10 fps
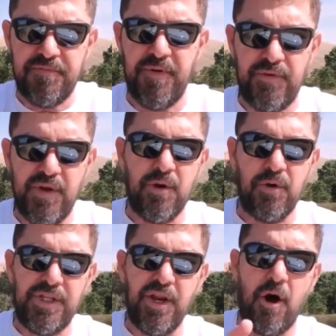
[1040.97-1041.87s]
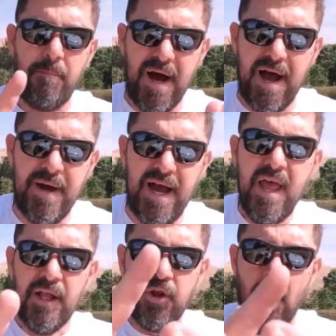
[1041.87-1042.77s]
video, including Obama,
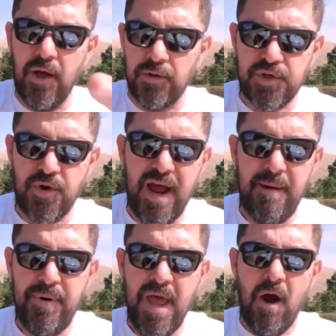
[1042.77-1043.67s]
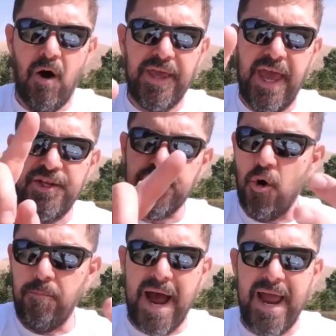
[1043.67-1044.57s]
Donald Trump, okay,
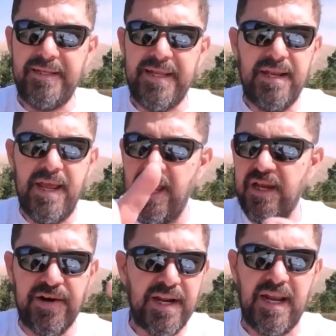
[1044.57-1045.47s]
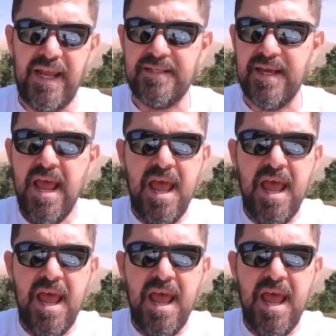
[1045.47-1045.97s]
Joe Biden, Hillary Clinton.